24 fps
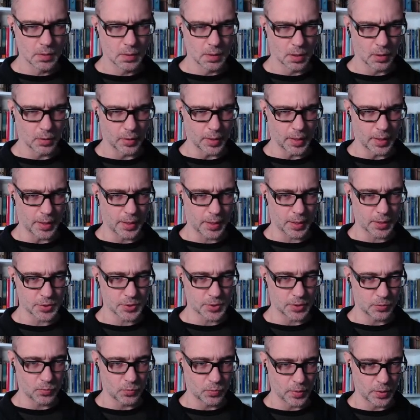All right, I
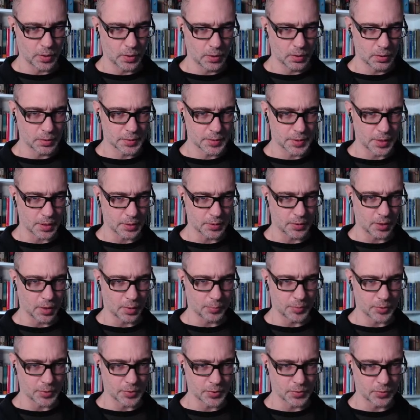actually will take the
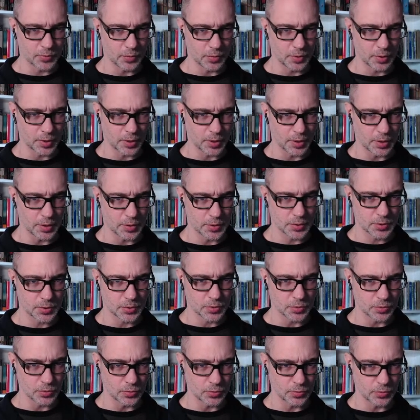opportunity
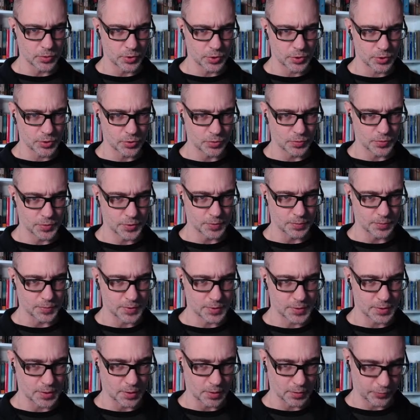to shoot some
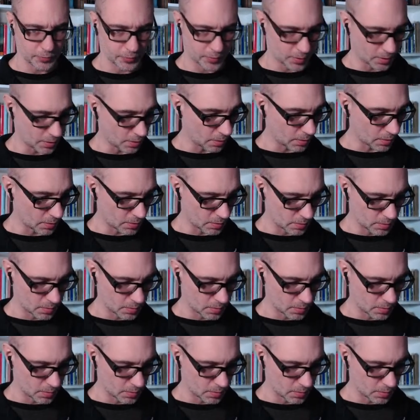stuff here.